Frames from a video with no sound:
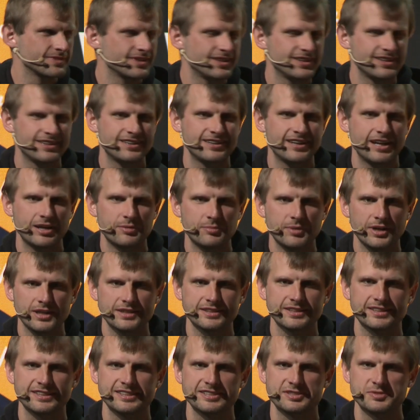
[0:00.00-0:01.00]

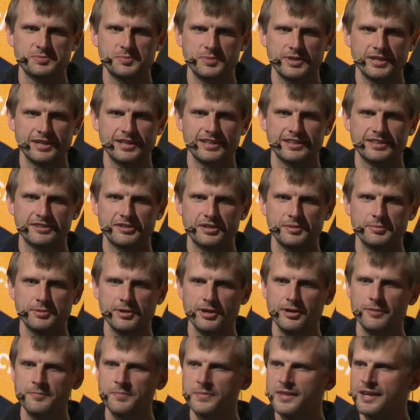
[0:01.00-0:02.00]
airBaltic is big in
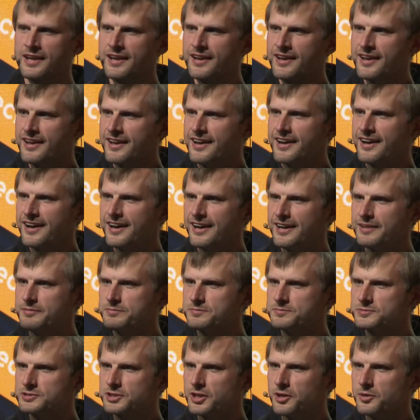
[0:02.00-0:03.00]
crypto.
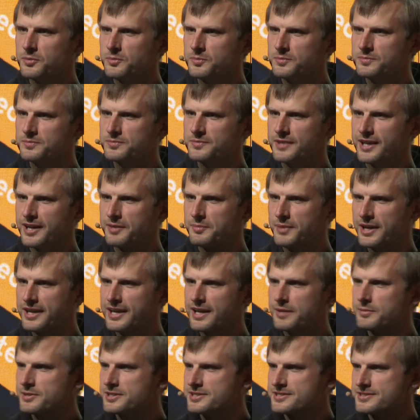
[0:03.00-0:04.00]
So yeah, my
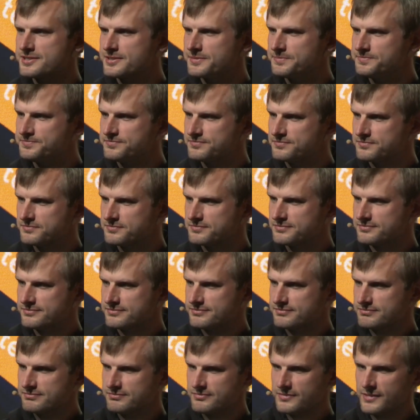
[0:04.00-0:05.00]
name is
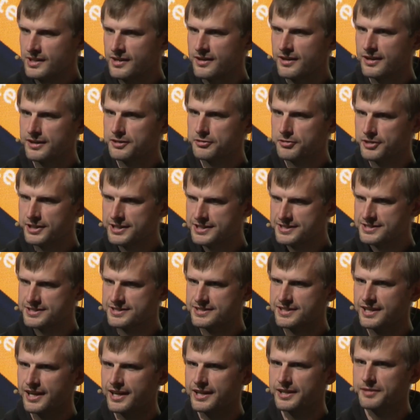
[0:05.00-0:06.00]

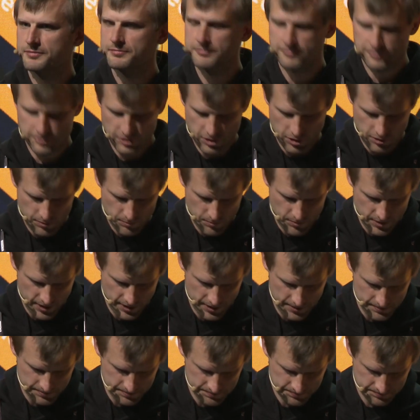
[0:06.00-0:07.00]
Krišs. I am
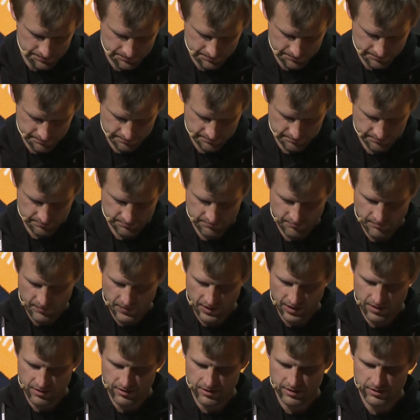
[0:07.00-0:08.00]
from
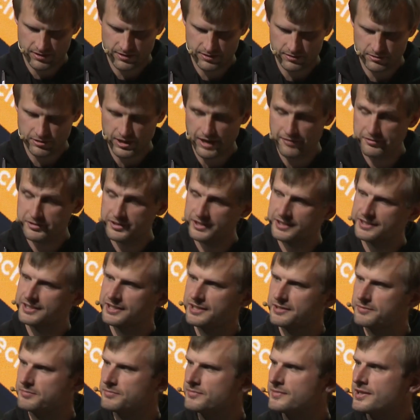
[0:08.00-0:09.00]
Gravity
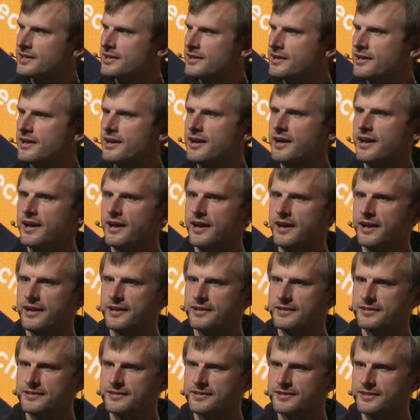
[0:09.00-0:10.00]
team,
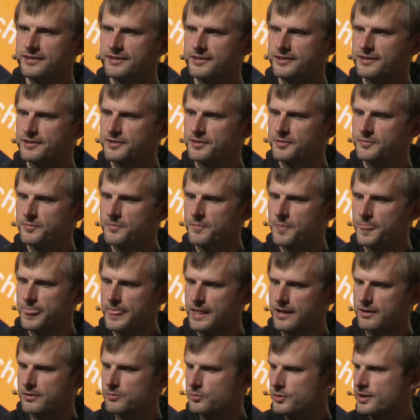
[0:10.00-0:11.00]
and
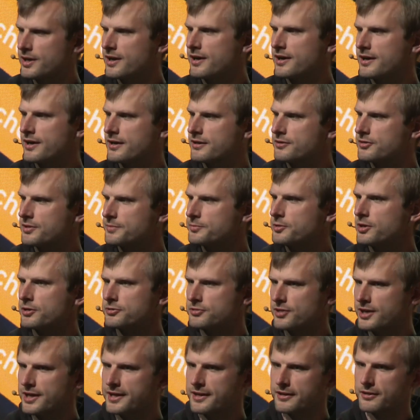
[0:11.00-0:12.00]
we are a crypto
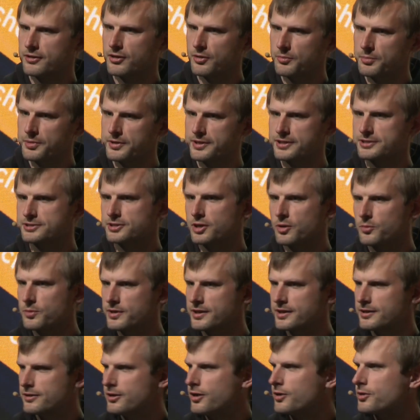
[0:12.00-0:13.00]
trading company, so
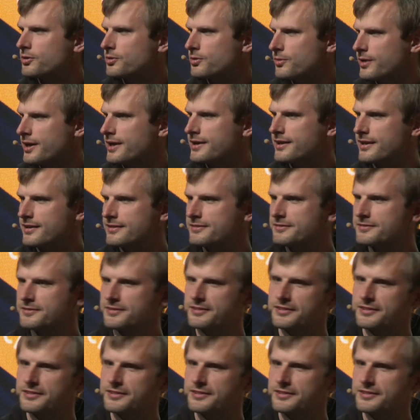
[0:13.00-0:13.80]
we know quite a